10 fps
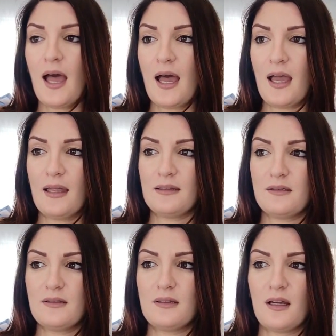
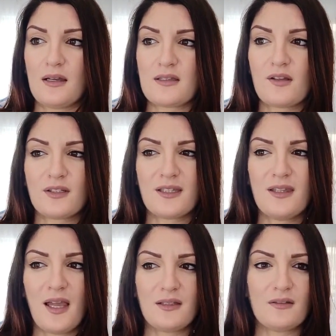and I started
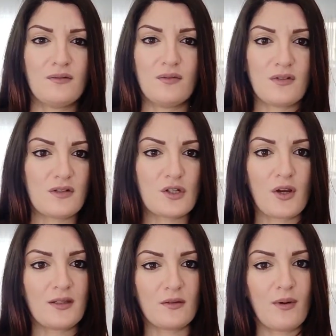that
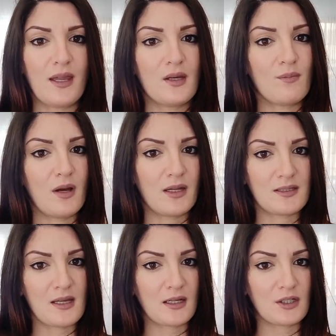straight away in my
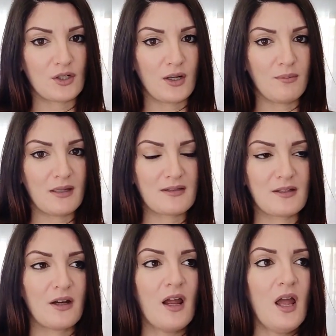second
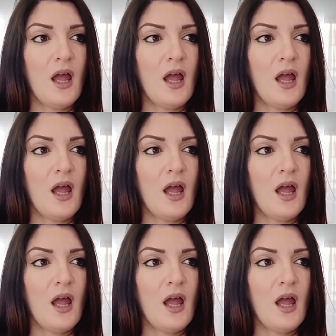trimester.